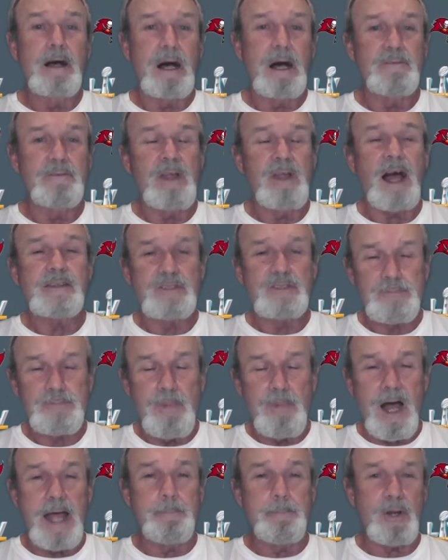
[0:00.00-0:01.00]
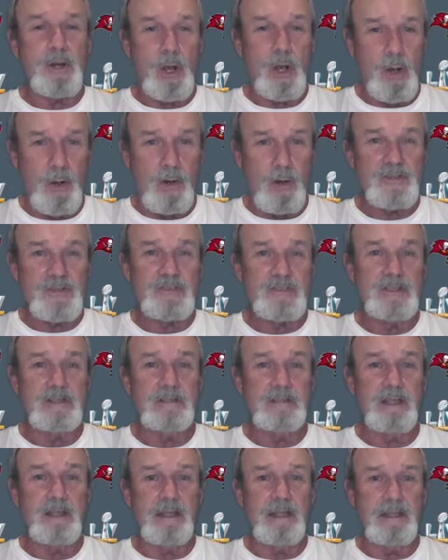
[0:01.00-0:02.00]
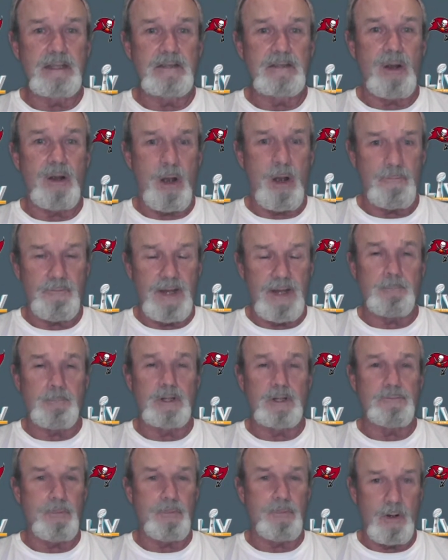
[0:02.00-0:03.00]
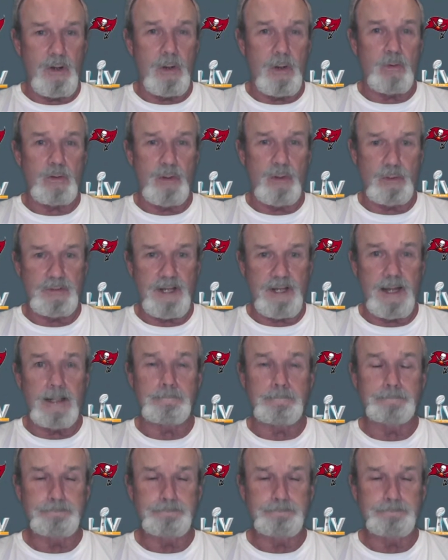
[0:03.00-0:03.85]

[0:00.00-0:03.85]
not just mine, but hers and our family for a long, long time.